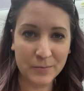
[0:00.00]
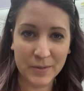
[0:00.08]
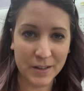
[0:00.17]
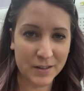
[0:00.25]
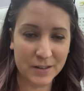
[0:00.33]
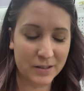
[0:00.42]

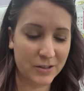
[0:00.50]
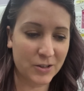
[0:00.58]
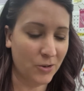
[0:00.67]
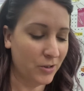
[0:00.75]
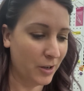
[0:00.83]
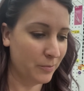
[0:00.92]
It's
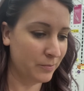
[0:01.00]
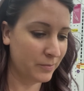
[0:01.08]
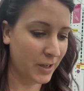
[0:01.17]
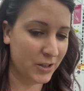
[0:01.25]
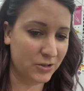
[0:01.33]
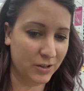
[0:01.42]
so dumb.
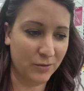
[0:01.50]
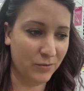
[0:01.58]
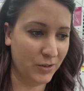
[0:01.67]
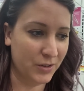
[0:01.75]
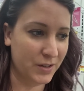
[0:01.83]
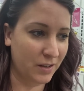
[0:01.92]
I shouldn't
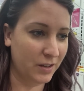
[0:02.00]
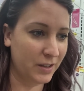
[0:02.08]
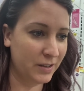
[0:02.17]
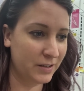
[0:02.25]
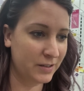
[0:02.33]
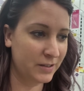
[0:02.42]
feel silly,
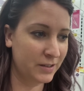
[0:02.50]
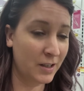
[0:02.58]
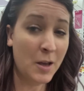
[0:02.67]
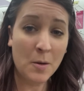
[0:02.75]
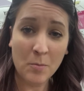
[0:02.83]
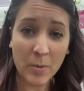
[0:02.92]

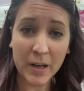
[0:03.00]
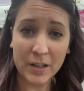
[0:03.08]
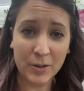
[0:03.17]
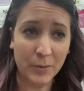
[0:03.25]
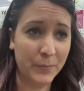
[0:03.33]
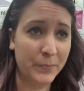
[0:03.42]
but I do.